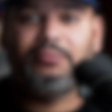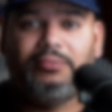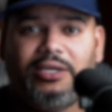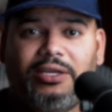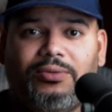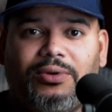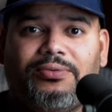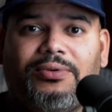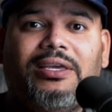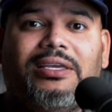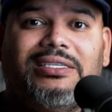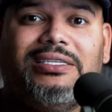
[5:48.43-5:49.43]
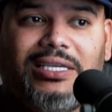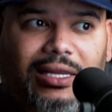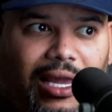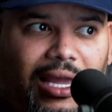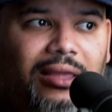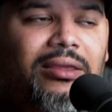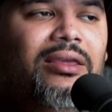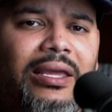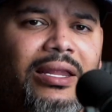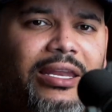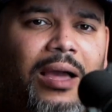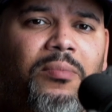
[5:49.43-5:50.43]
money with today.
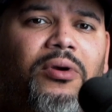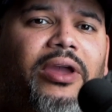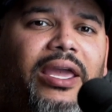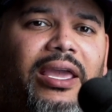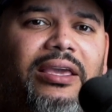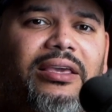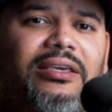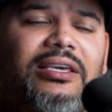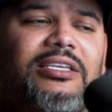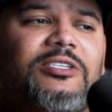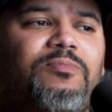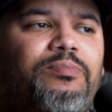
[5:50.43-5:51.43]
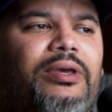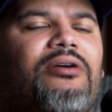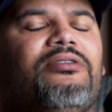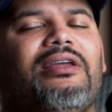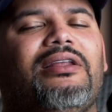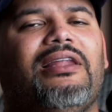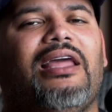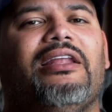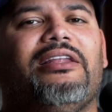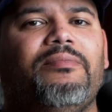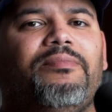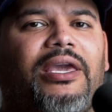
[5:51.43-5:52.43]
Number 8 is building
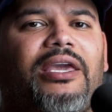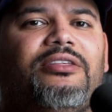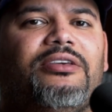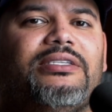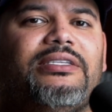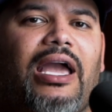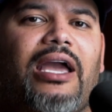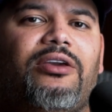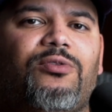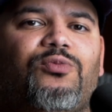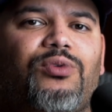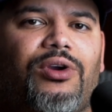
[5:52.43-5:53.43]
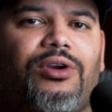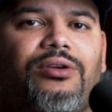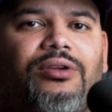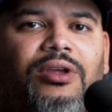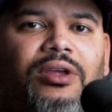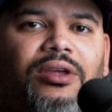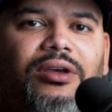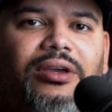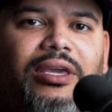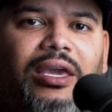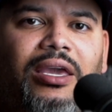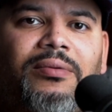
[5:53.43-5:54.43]
landing pages that convert,
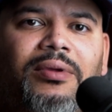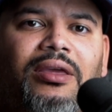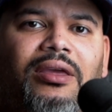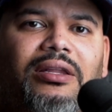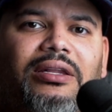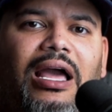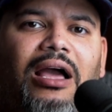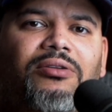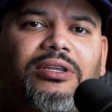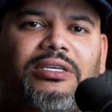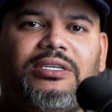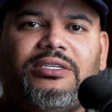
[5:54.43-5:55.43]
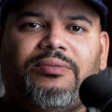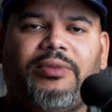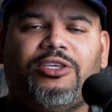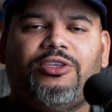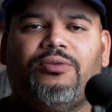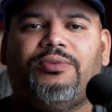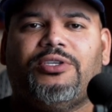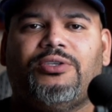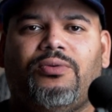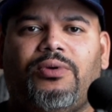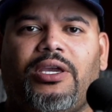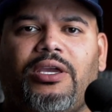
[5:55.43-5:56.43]
okay? Now, this is a mixture
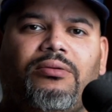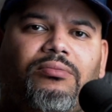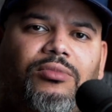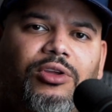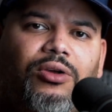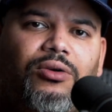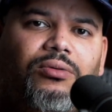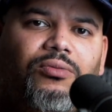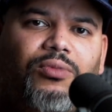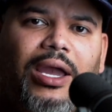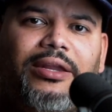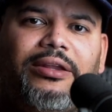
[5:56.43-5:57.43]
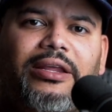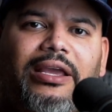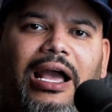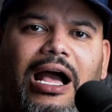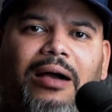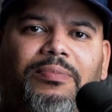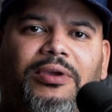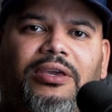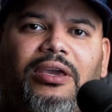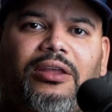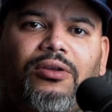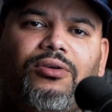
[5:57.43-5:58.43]
between, you know, writing the
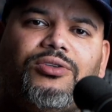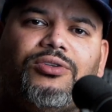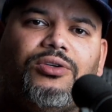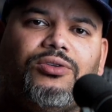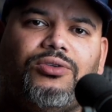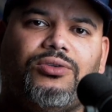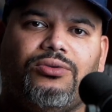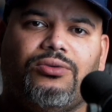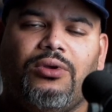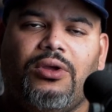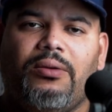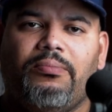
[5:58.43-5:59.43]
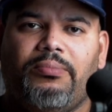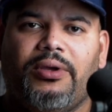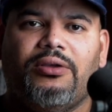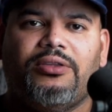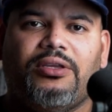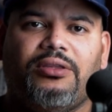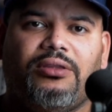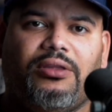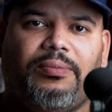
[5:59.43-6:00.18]
copy and also to building the